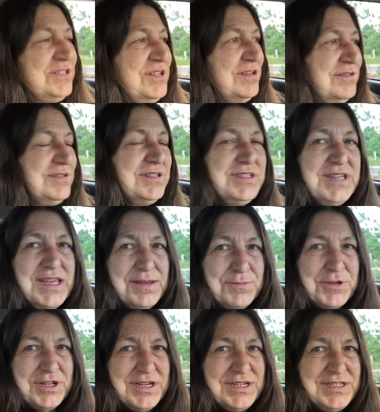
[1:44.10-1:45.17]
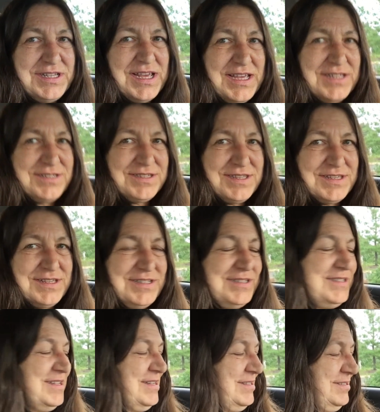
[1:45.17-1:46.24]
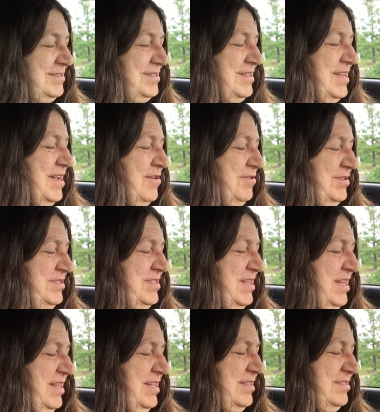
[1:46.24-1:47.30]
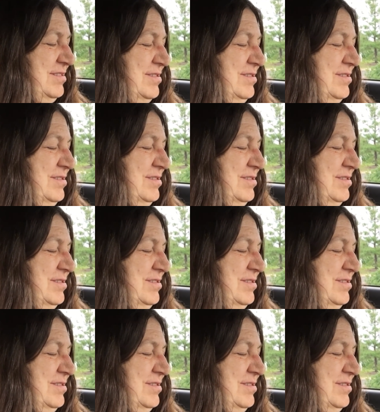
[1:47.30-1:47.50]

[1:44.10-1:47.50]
So today I'm going to test this and see how it tastes.